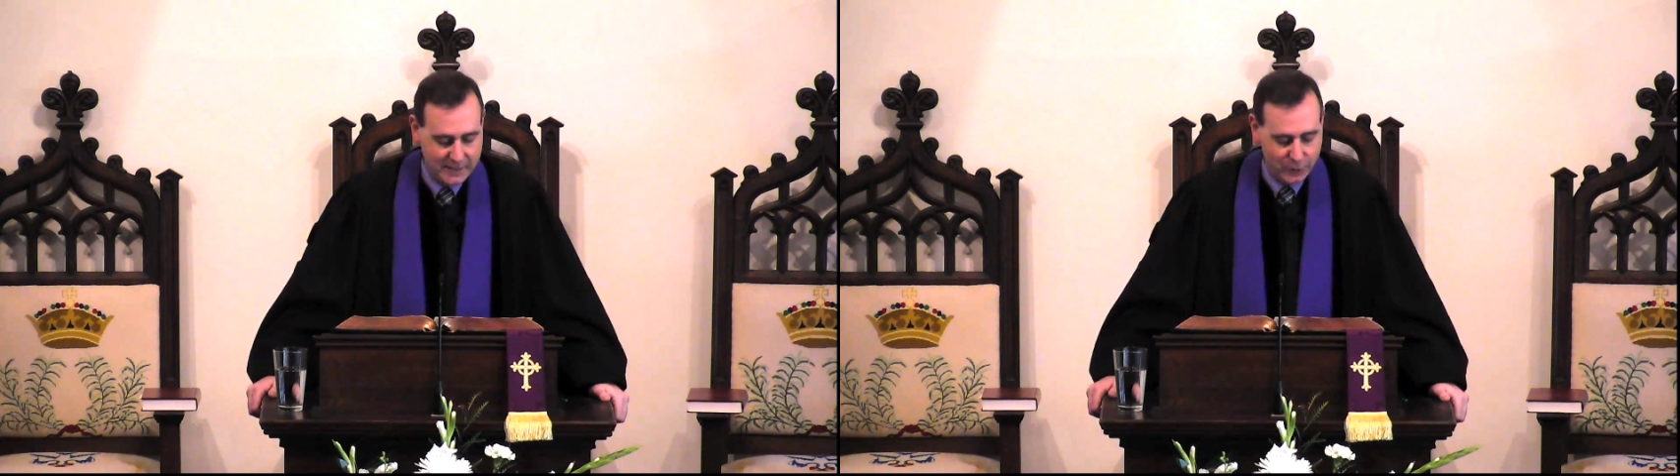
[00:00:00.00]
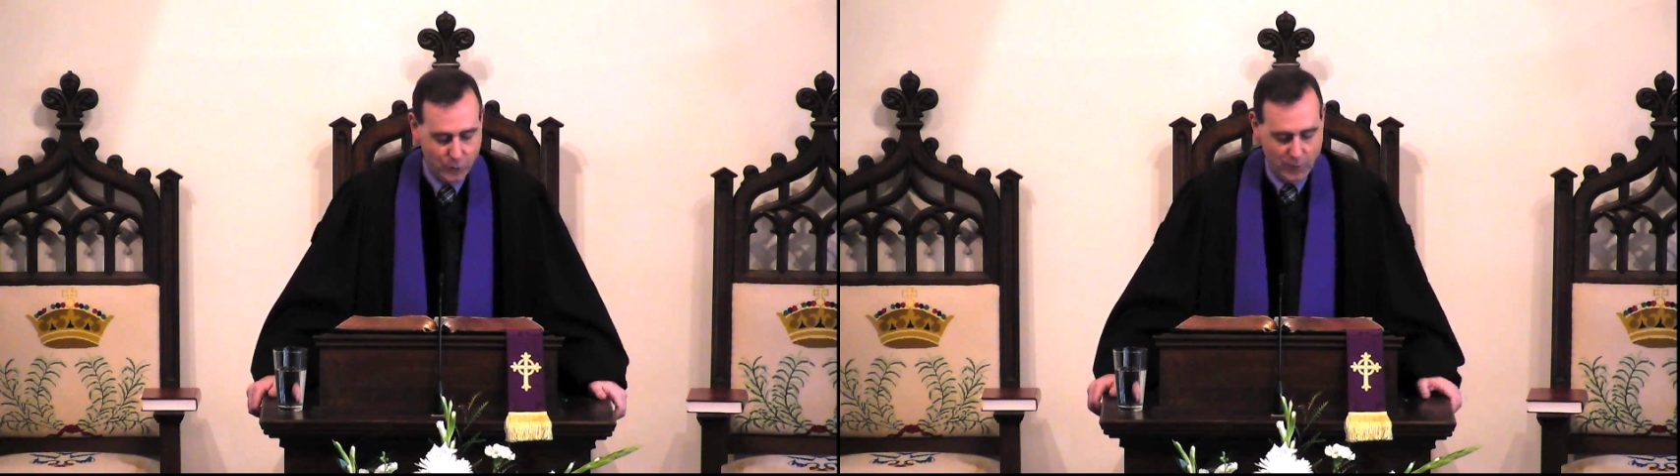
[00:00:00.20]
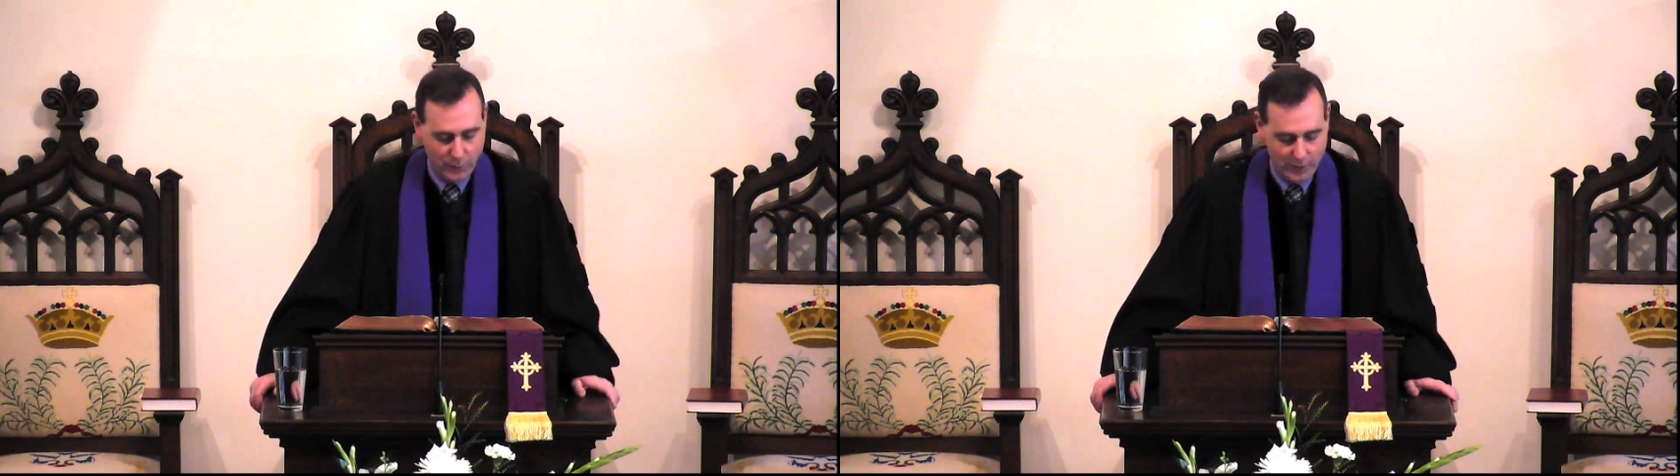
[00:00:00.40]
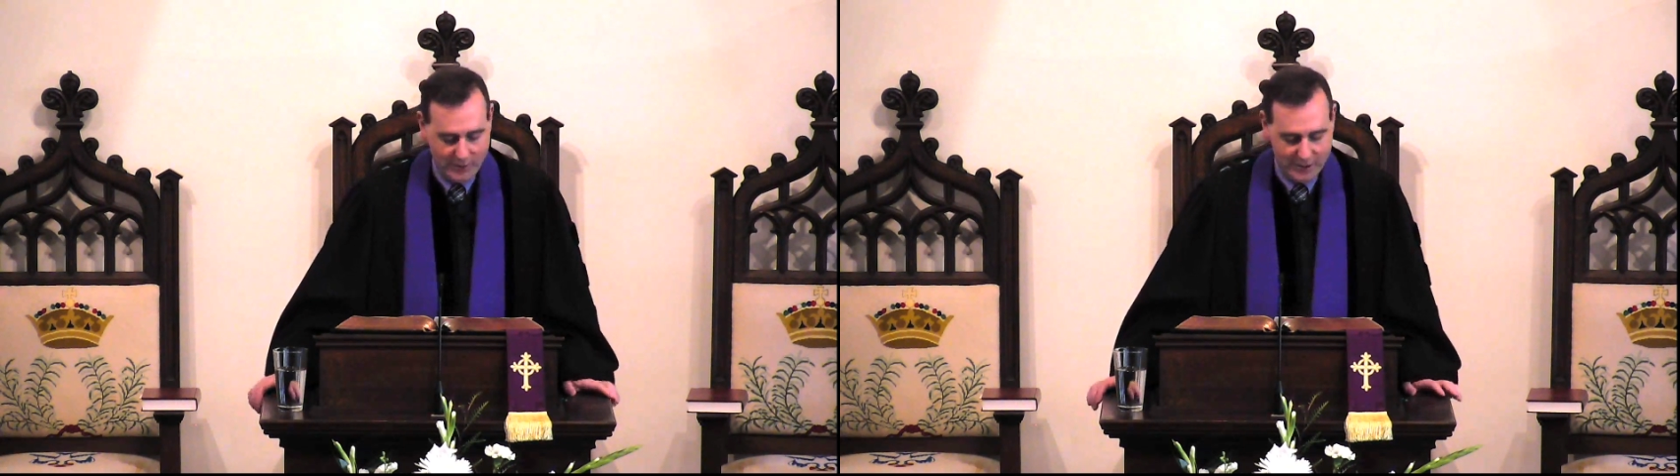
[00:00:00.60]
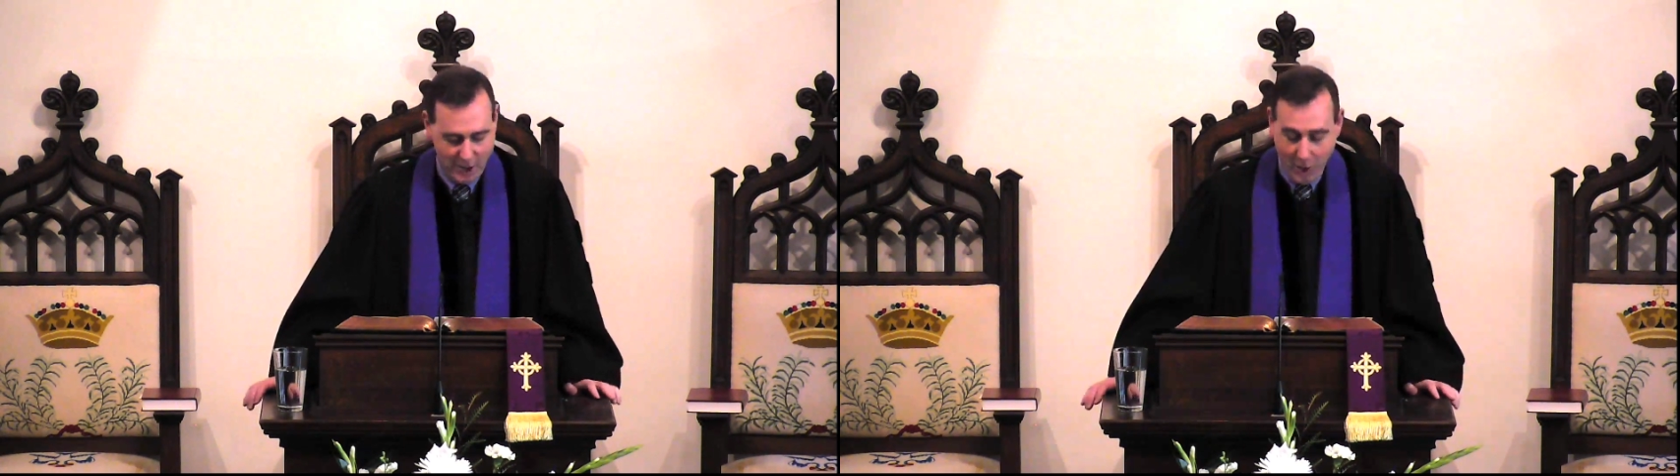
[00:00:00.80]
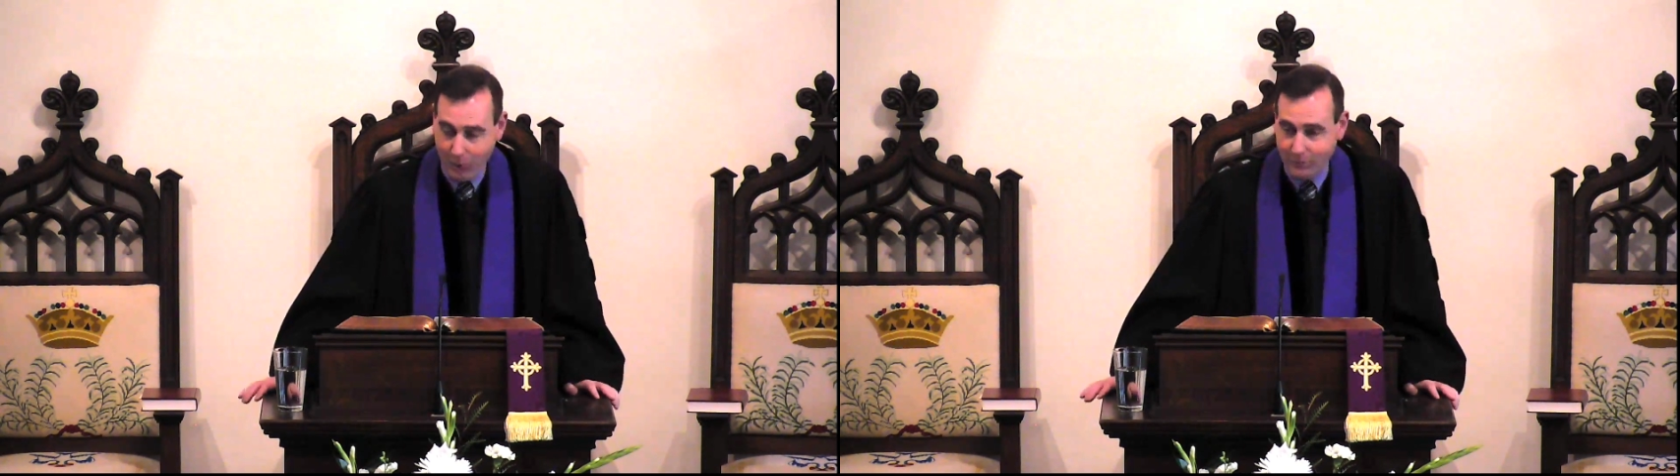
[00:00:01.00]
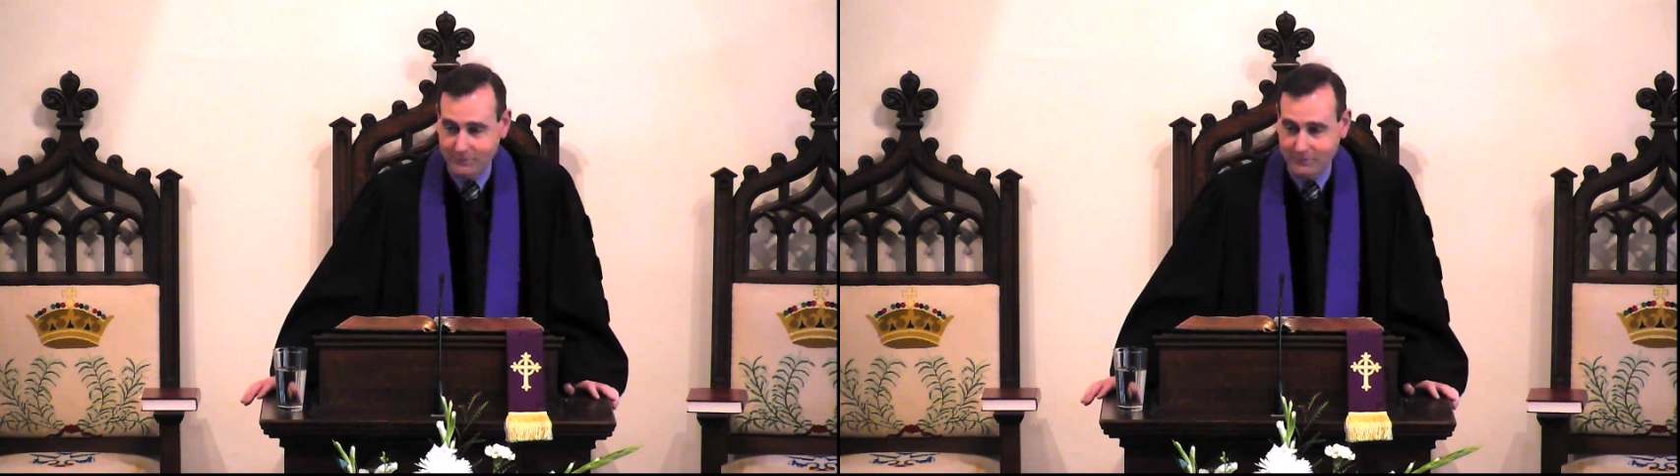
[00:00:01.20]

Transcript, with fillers: do we really know